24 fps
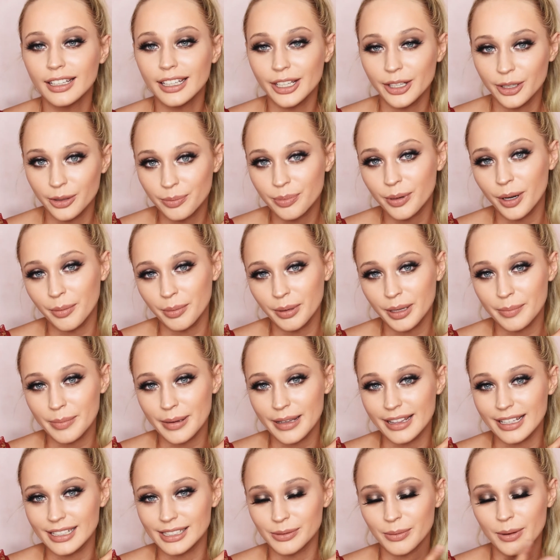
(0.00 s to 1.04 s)
it would probably
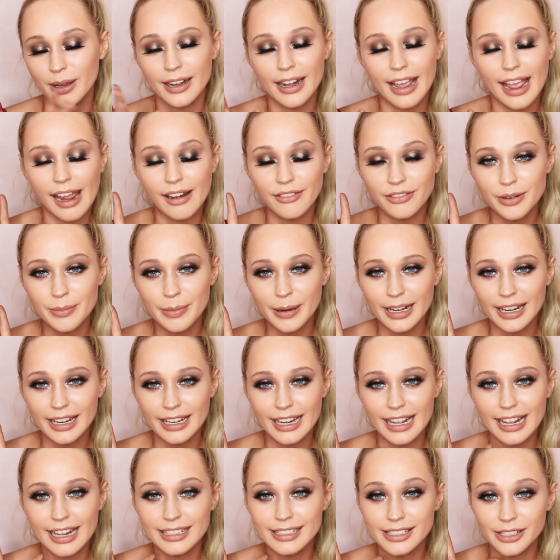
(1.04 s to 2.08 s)
be this one. Everybody
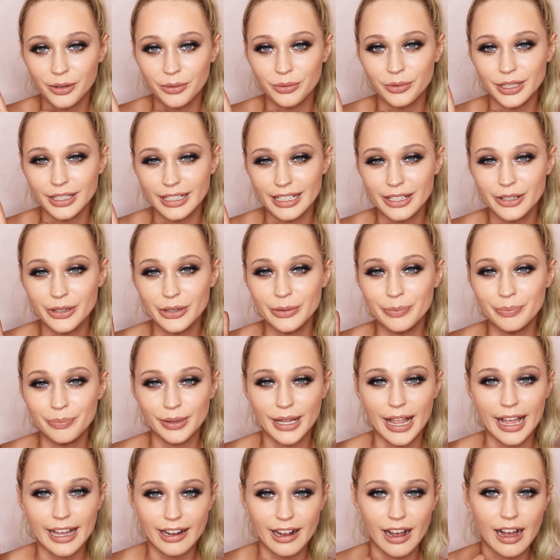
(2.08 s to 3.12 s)
needs a really good
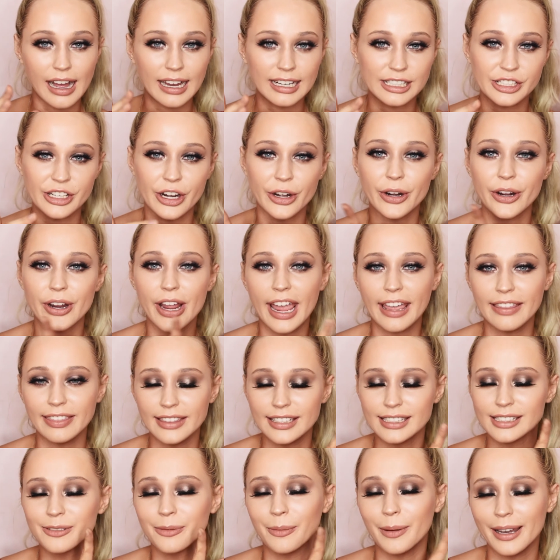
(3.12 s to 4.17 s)
black eyeshadow, and
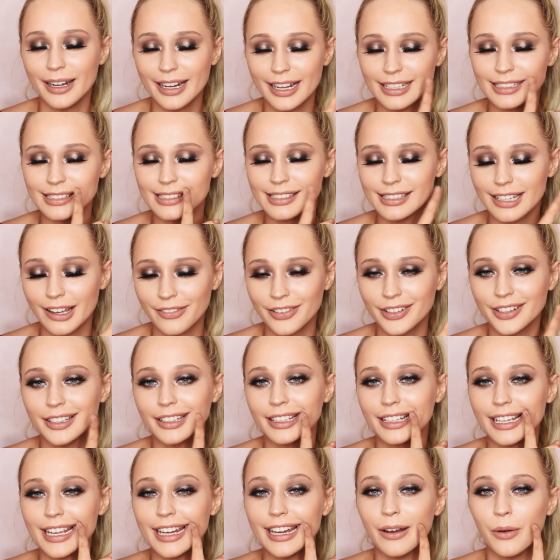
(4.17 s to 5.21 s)
this one is
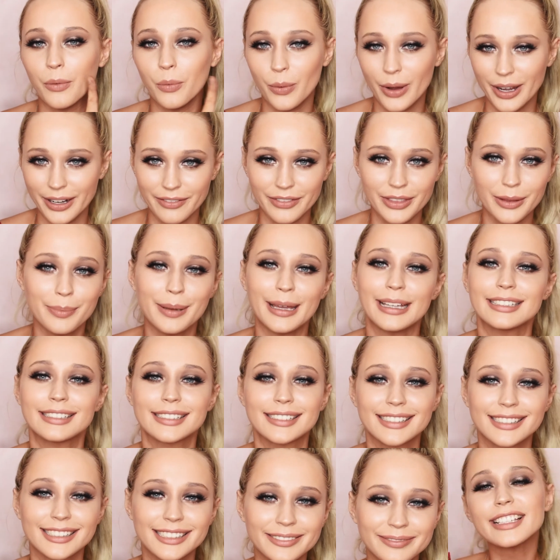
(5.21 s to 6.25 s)
definitely one of the
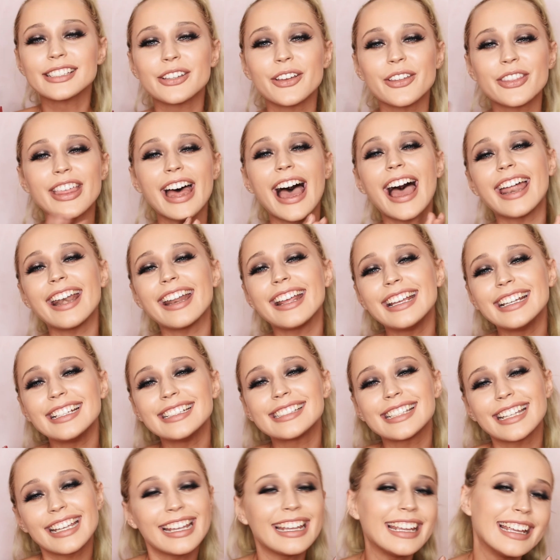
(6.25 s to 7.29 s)
best. So that
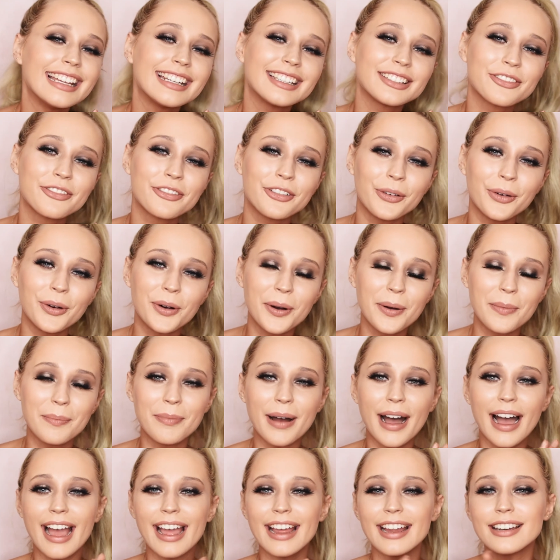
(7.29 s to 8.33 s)
is it for
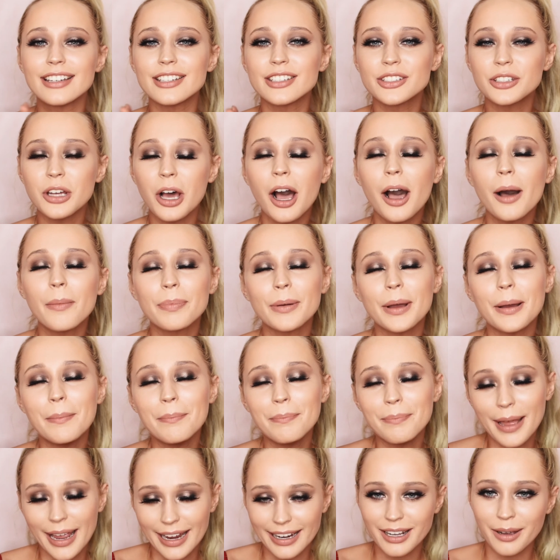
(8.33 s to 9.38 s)
my top
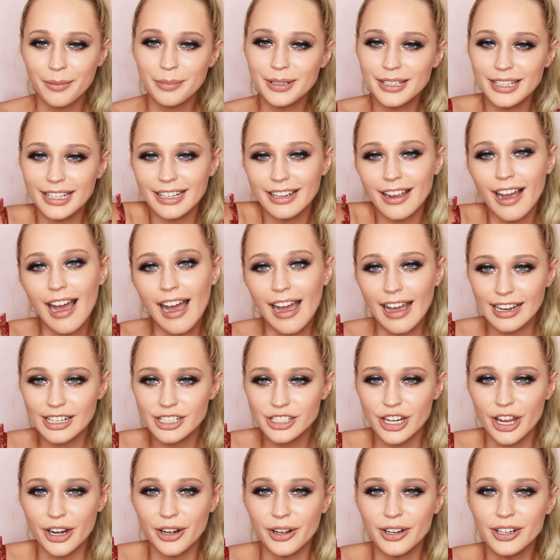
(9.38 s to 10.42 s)
Makeup Geek
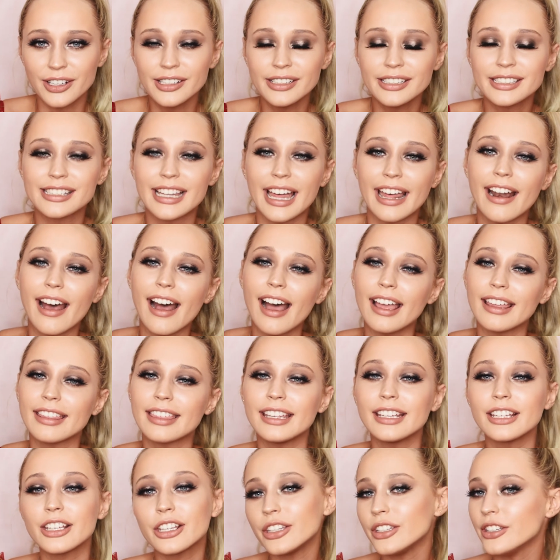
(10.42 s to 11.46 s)
eyeshadows that I
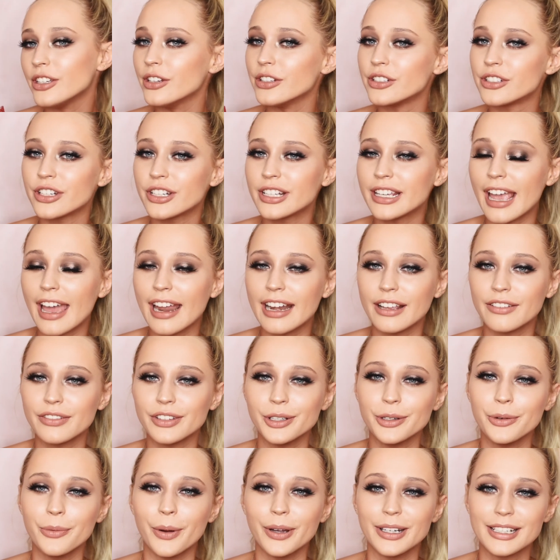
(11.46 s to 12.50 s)
think you should get if
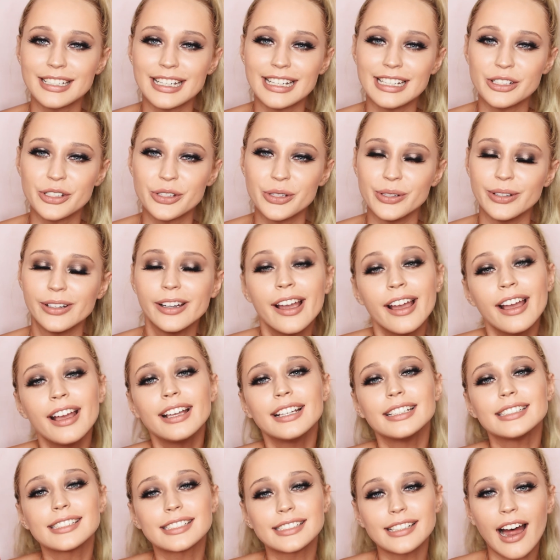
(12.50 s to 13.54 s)
you're wanting to
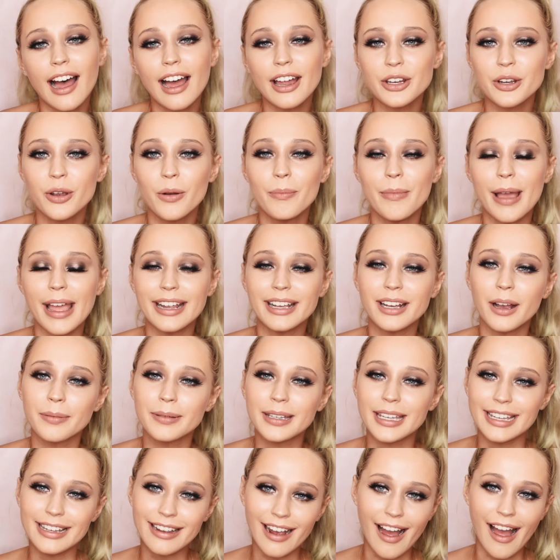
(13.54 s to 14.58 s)
start your Makeup
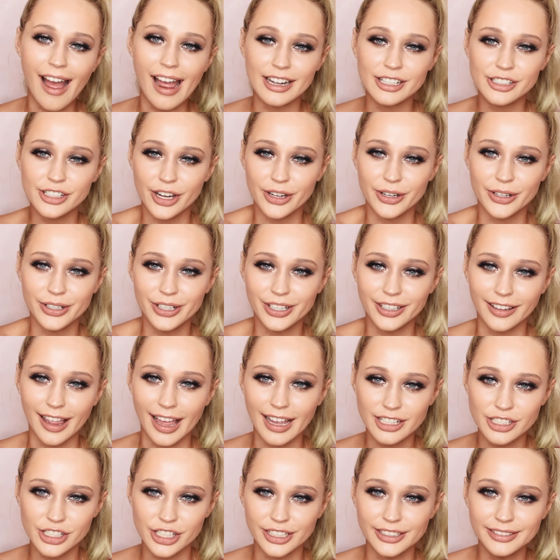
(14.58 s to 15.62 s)
Geek eyeshadow
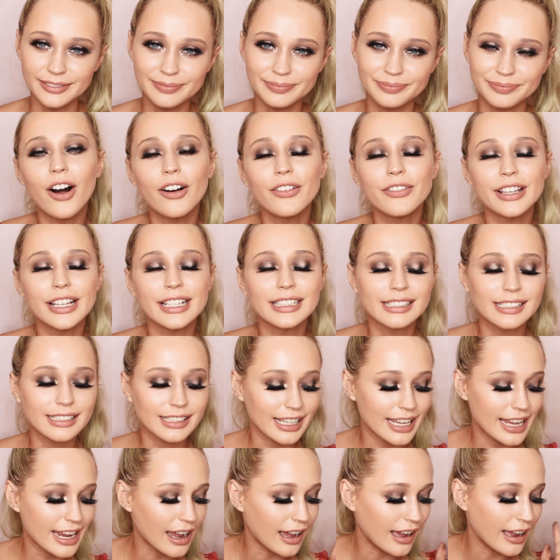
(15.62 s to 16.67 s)
collection.
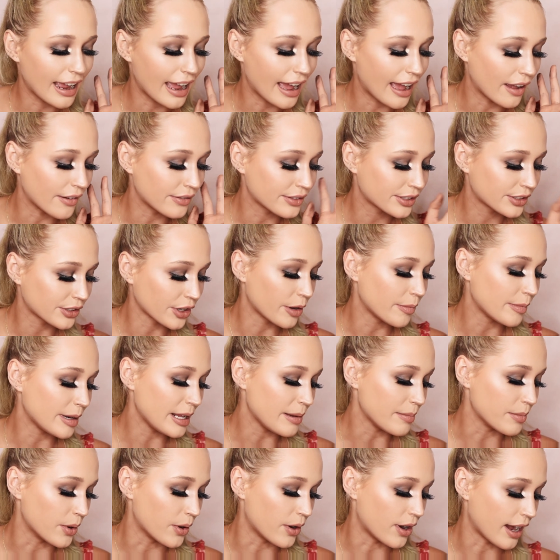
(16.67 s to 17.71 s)
Obviously, I have so
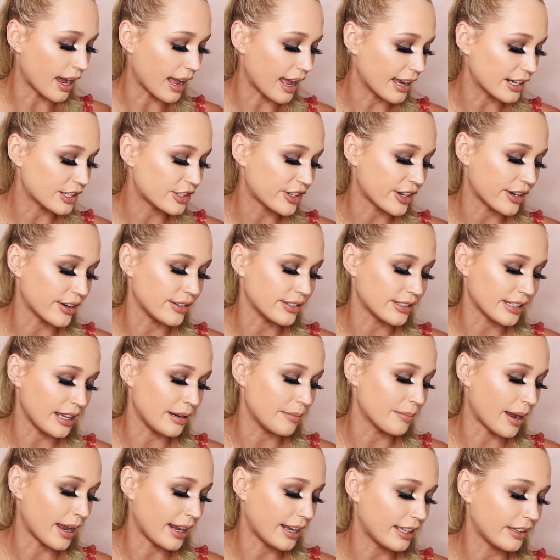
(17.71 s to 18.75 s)
many more eyeshadows
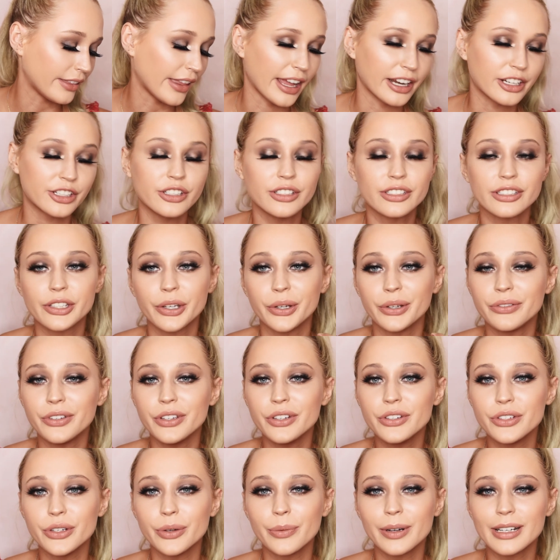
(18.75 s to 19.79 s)
in my collection, so if
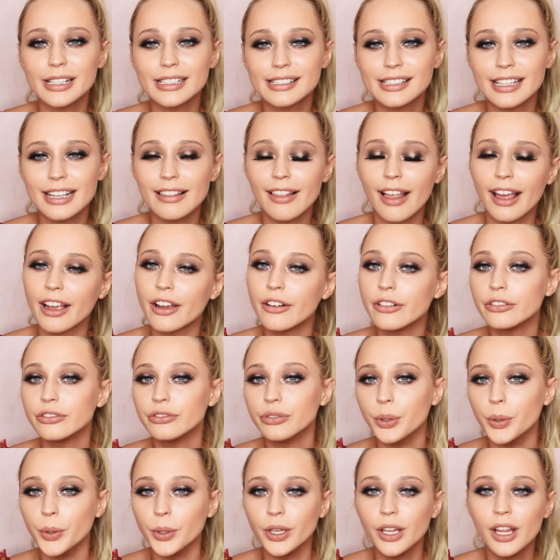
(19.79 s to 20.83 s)
you do want to see like a
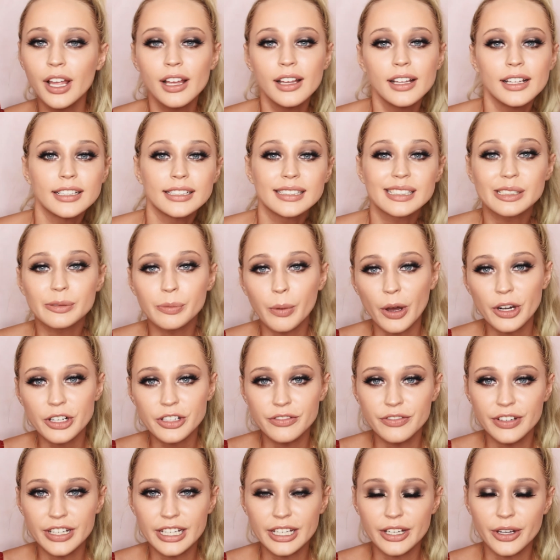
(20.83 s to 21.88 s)
full
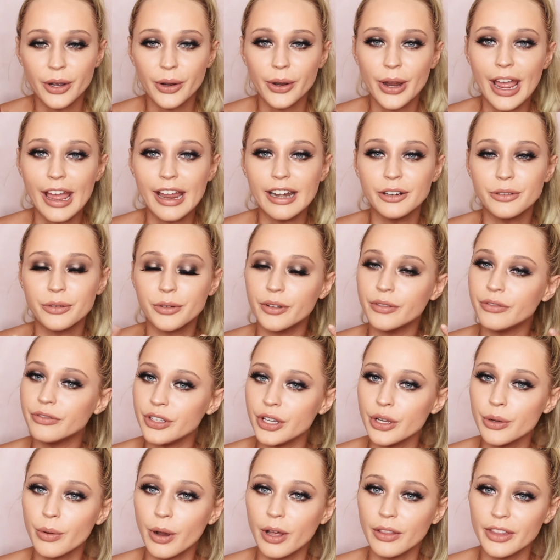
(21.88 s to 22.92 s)
swatch video and
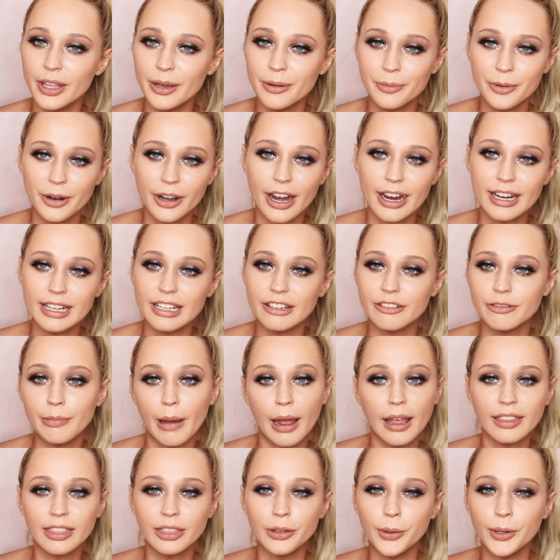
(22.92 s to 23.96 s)
review on them where I give
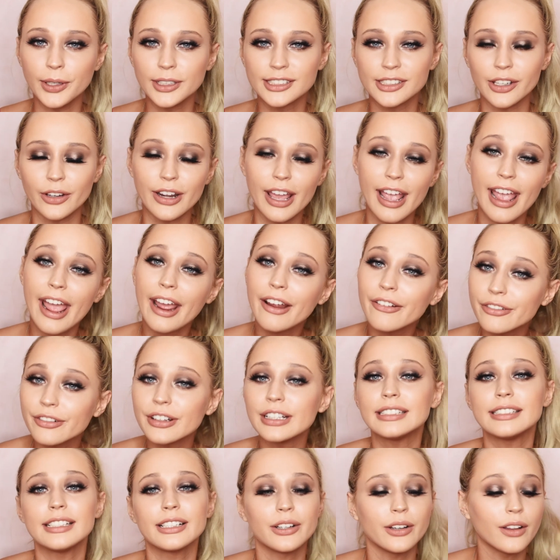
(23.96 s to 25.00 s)
my thoughts on
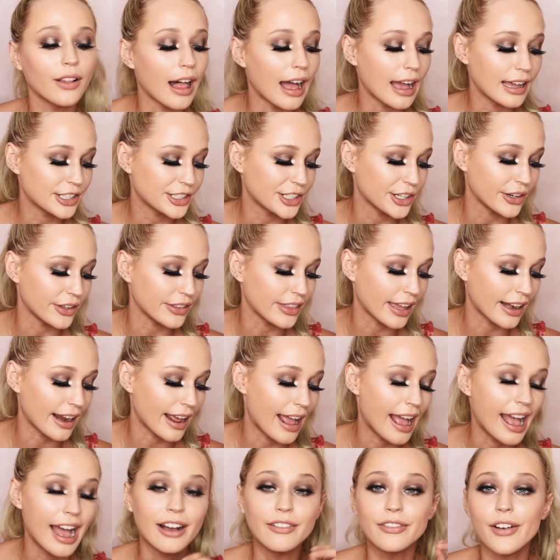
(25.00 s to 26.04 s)
every single eyeshadow that I
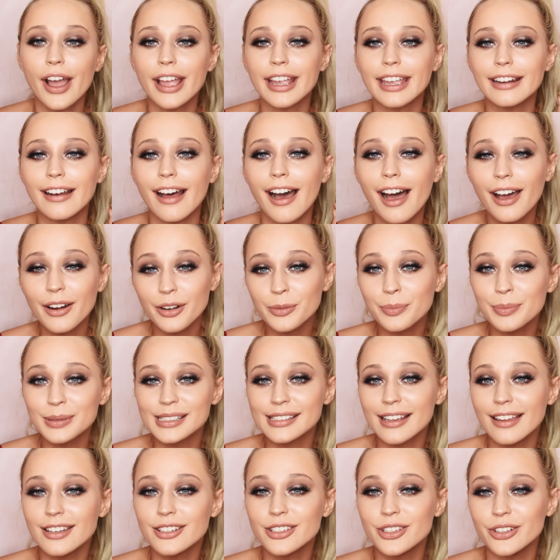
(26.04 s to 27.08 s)
have, I can
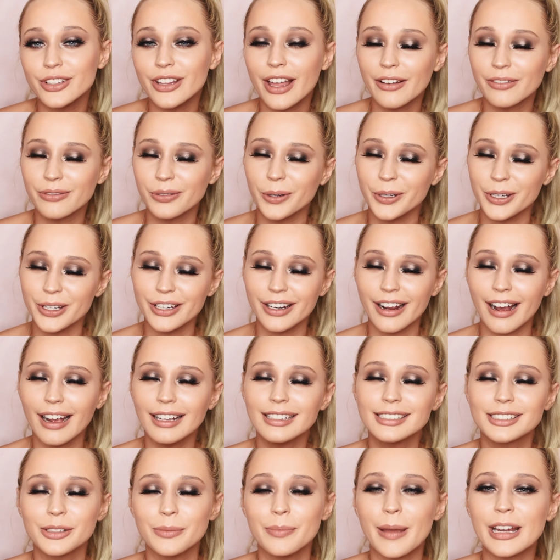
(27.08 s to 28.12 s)
100% do that for you
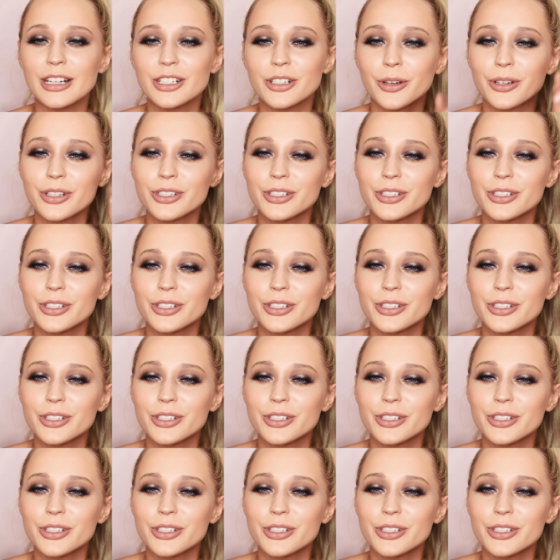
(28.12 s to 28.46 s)
guys, so make sure